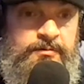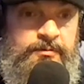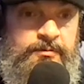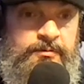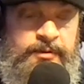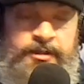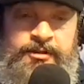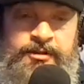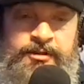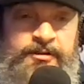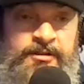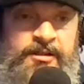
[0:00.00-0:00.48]

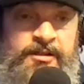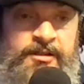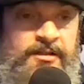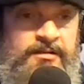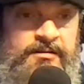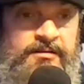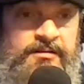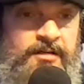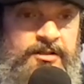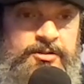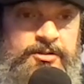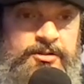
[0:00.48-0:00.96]
We couldn't get
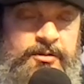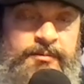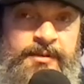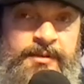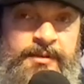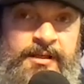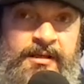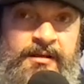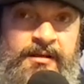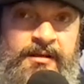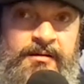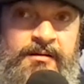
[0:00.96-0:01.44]
in touch with him
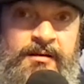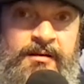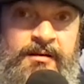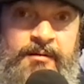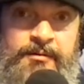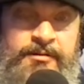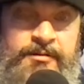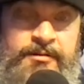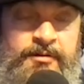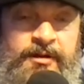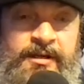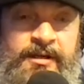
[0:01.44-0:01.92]
again, and
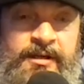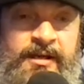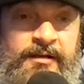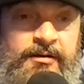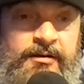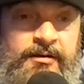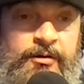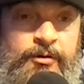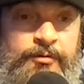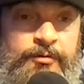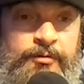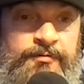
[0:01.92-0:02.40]
we thought he got
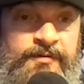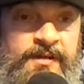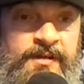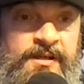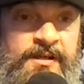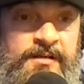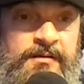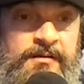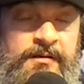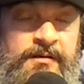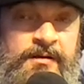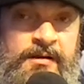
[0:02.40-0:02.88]
cold
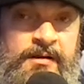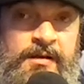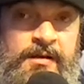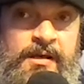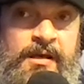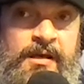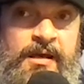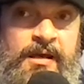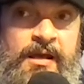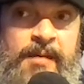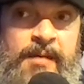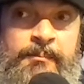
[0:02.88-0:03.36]
feet.
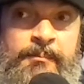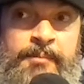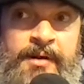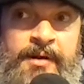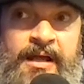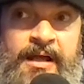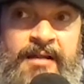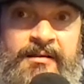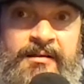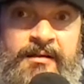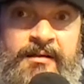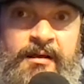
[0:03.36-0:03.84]
But
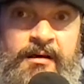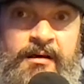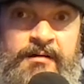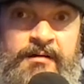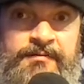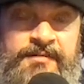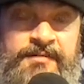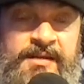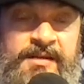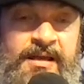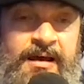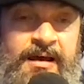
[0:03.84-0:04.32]
I
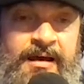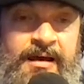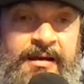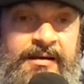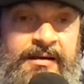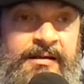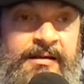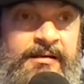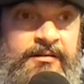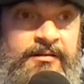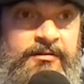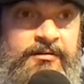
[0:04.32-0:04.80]
love the
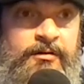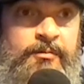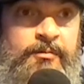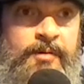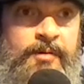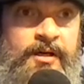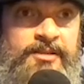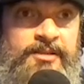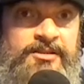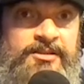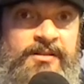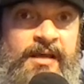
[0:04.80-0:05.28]
idea so
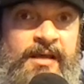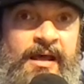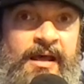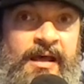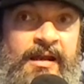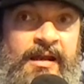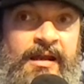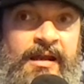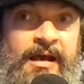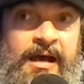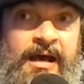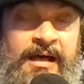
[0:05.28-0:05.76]
much
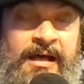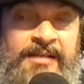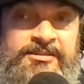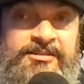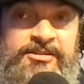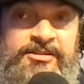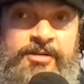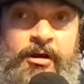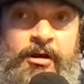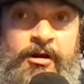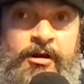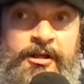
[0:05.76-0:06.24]
that I
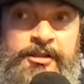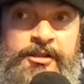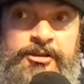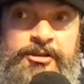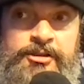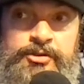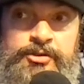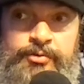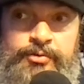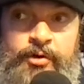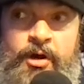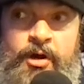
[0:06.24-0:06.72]
started
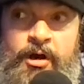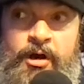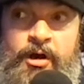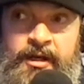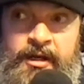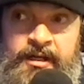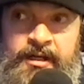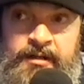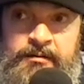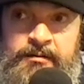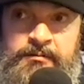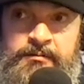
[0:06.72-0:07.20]

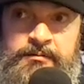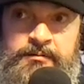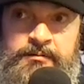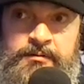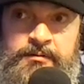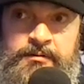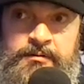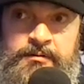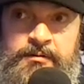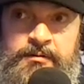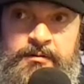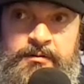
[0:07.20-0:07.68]
drawing
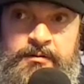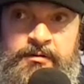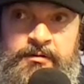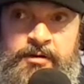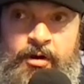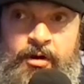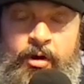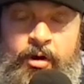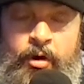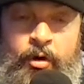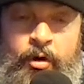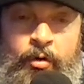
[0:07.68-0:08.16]

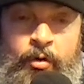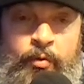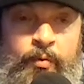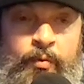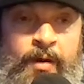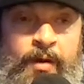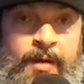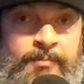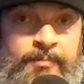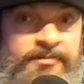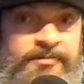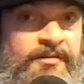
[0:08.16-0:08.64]
the whole
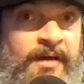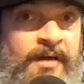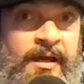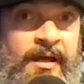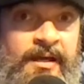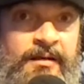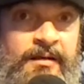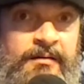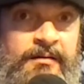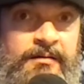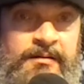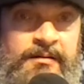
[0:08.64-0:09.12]

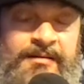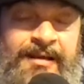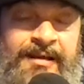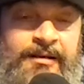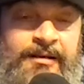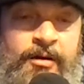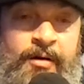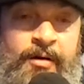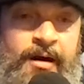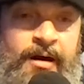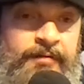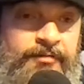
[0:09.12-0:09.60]
website because
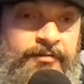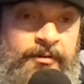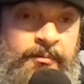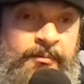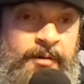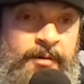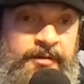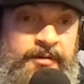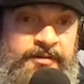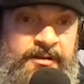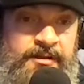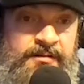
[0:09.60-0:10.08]
I'd go out for a
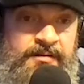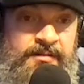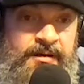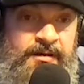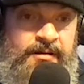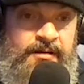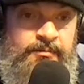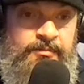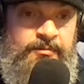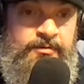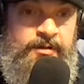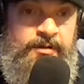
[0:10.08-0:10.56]
month at a time.
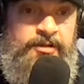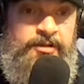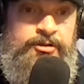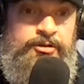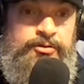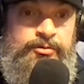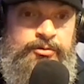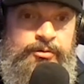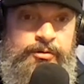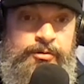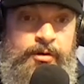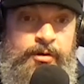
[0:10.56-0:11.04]
So I
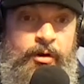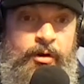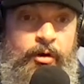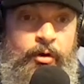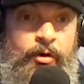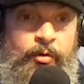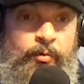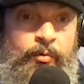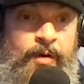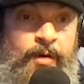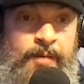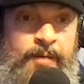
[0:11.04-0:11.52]
drew the
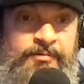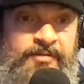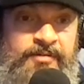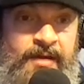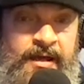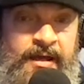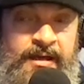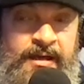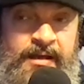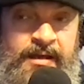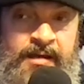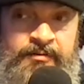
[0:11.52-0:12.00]
whole
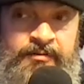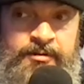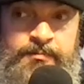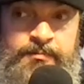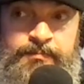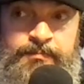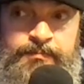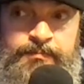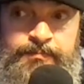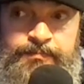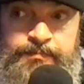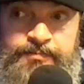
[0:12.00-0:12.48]
website, every
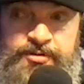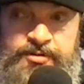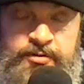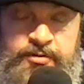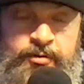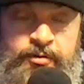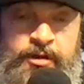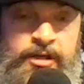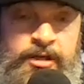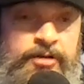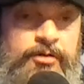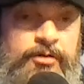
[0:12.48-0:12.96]

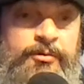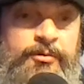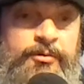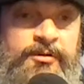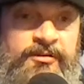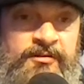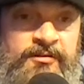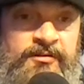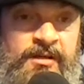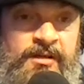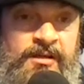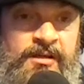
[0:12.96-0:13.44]
screen you would
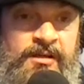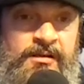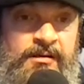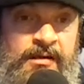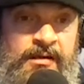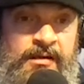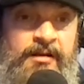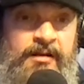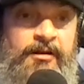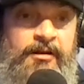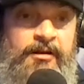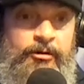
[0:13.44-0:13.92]
see
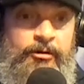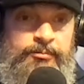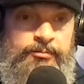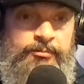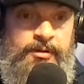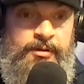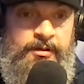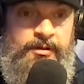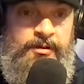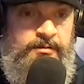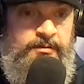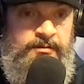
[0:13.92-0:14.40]
in a
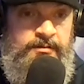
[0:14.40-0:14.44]
notebook.